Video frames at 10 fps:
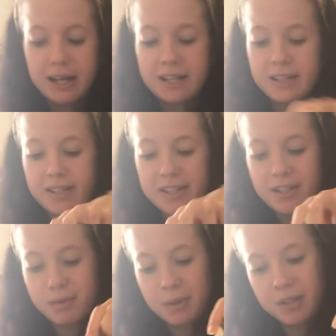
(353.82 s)
And
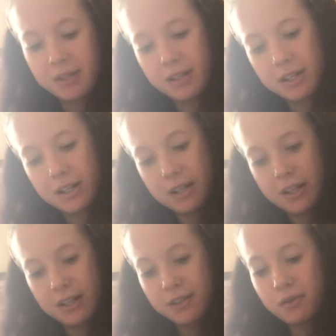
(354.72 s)
this one,
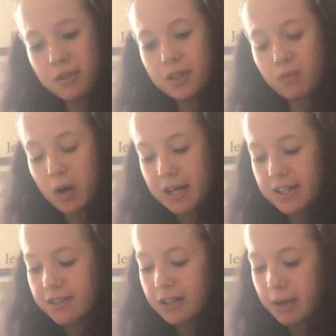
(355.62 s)
it's not as white as,